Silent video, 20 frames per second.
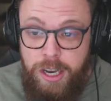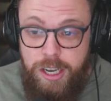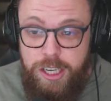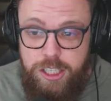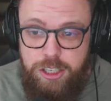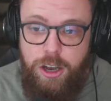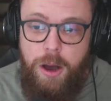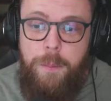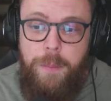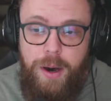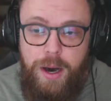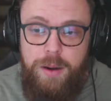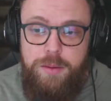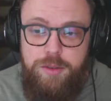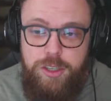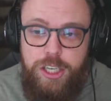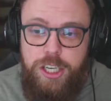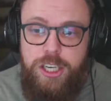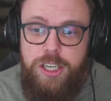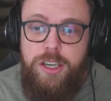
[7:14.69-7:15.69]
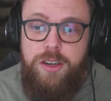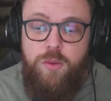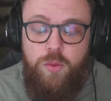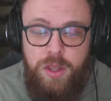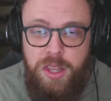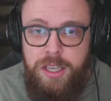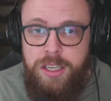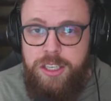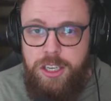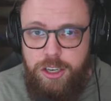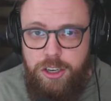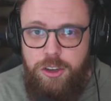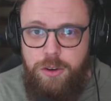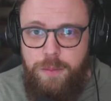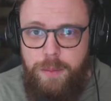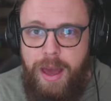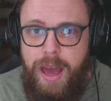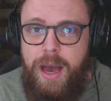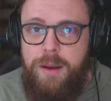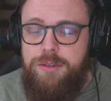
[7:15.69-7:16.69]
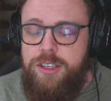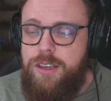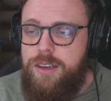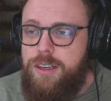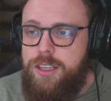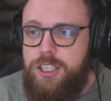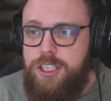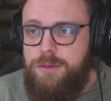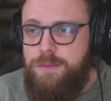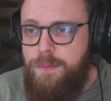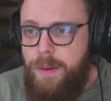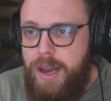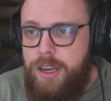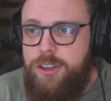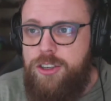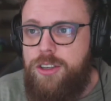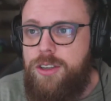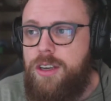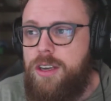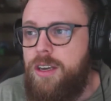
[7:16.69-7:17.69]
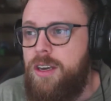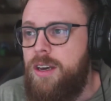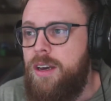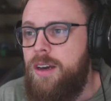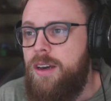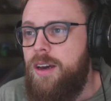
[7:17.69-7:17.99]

saw PUBG releasing new maps, especially,